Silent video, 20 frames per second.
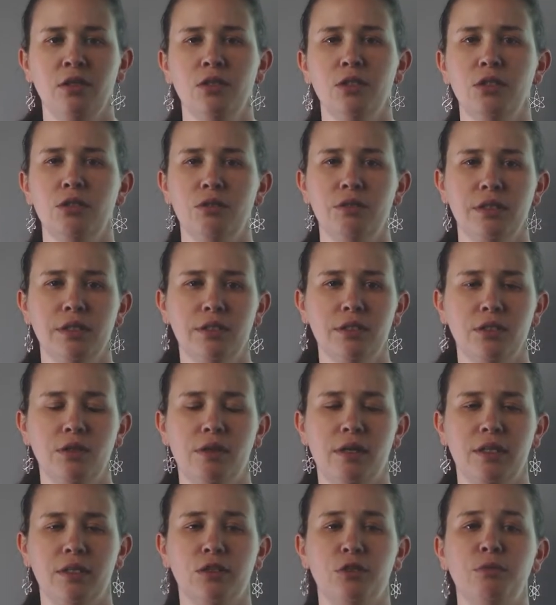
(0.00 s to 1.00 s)
You do need to
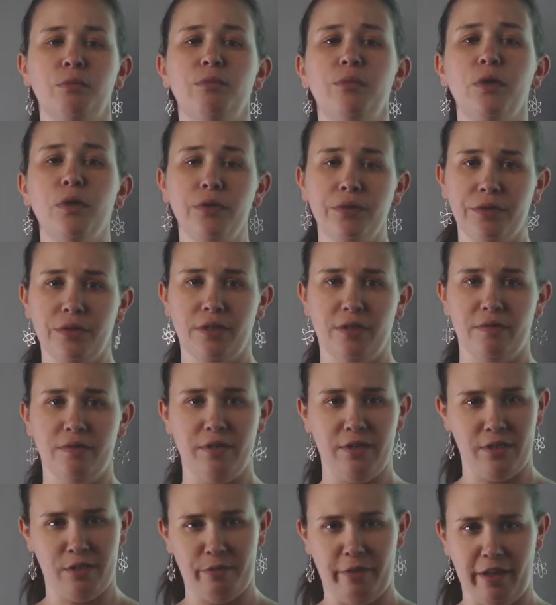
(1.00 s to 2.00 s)
know how to do both of
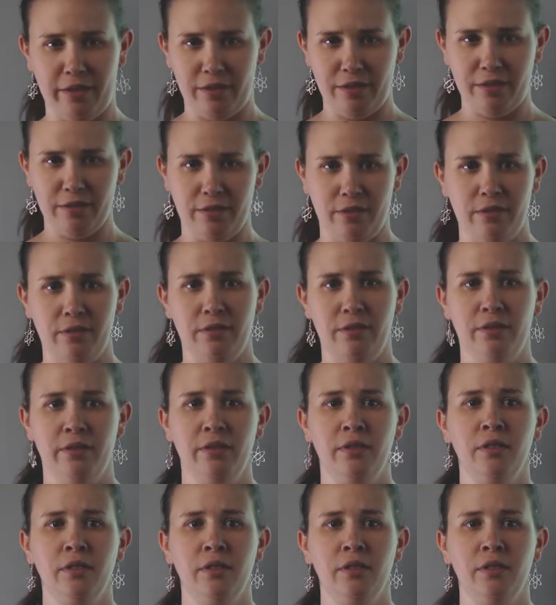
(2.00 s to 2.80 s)
these methods.